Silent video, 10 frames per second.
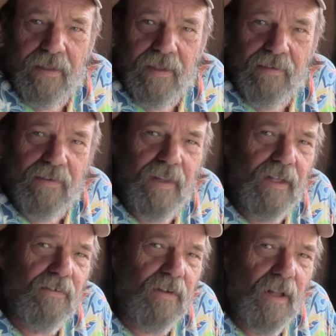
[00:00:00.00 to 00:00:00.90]
These
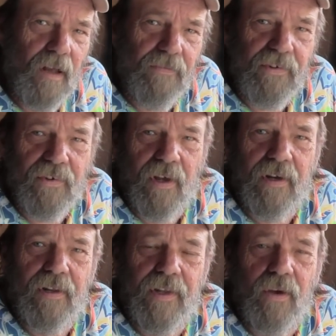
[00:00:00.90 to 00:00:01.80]
things love
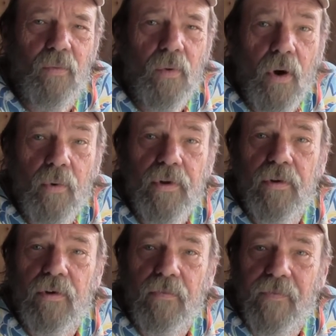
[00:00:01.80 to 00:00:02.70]
sun, and they
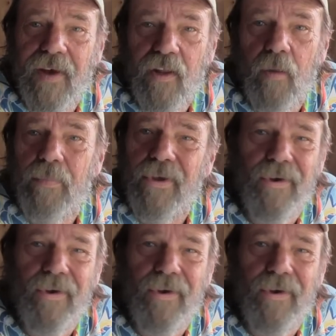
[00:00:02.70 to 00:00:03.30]
won't develop